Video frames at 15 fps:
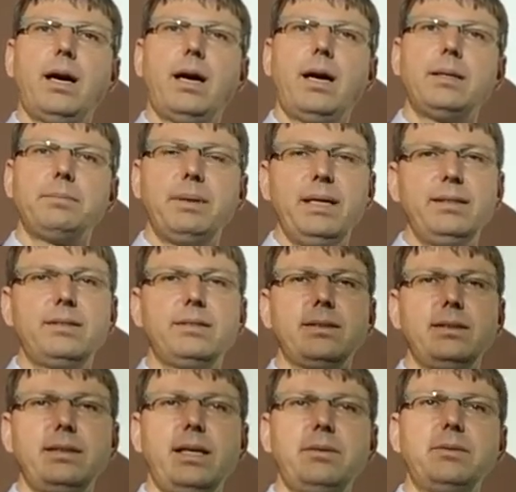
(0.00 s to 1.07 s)
And
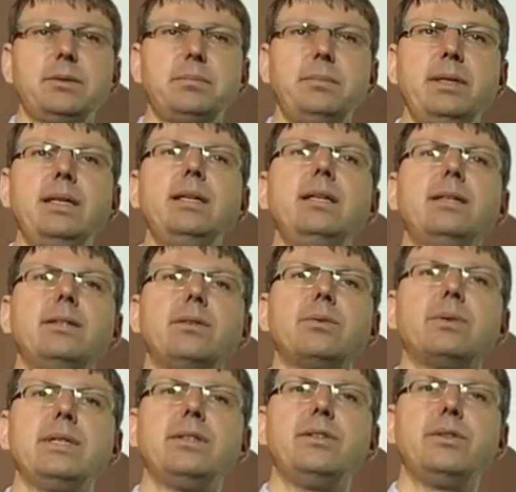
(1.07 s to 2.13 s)
basically that would mean to
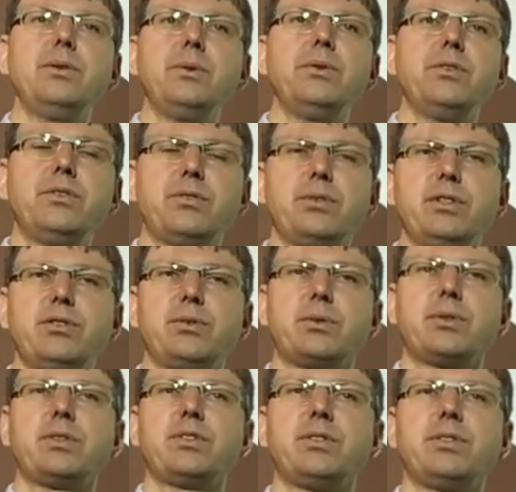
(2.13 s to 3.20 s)
reduce
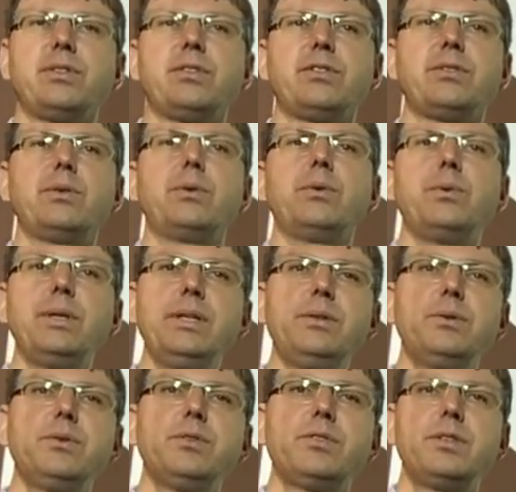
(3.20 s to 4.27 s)
resources, to
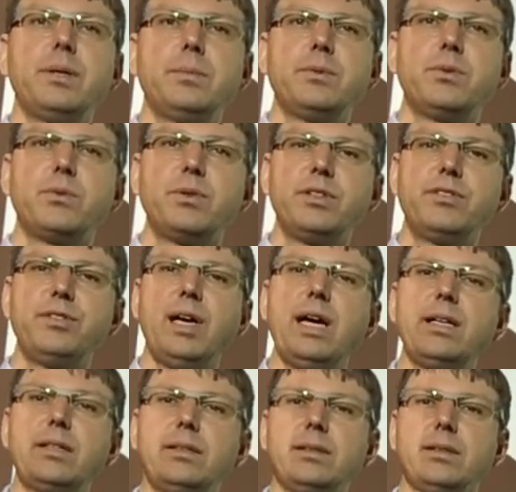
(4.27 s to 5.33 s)
reuse them, to
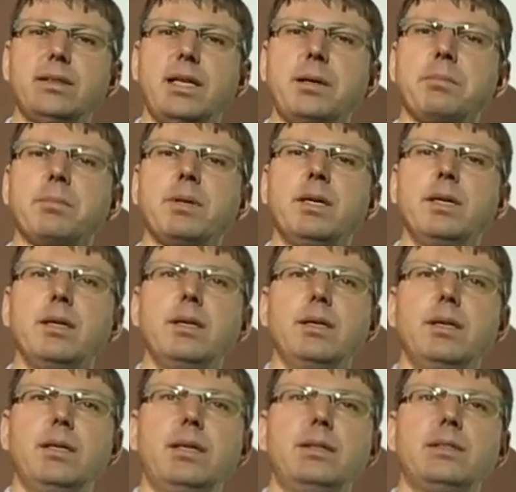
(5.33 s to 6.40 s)
recycle them,
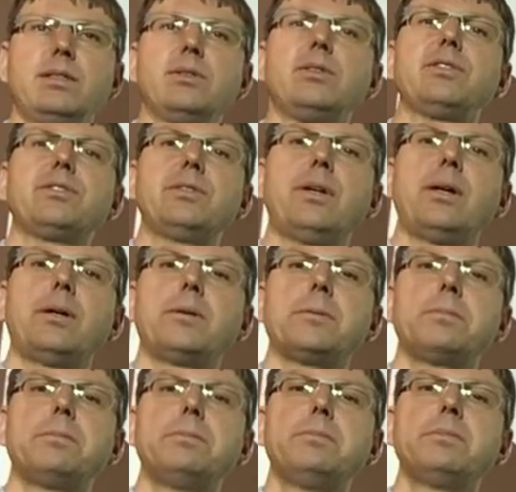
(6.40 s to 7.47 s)
and
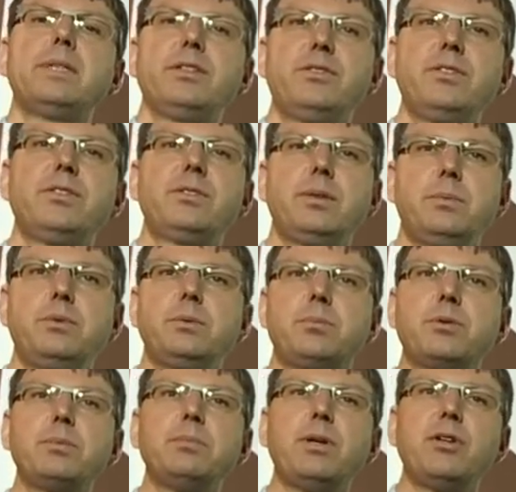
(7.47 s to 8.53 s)
also the system would
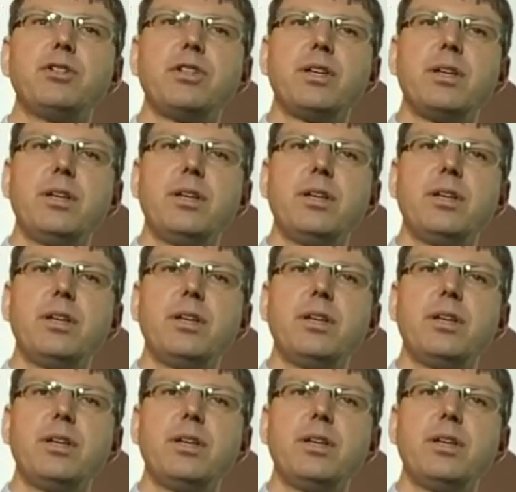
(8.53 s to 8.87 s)
promote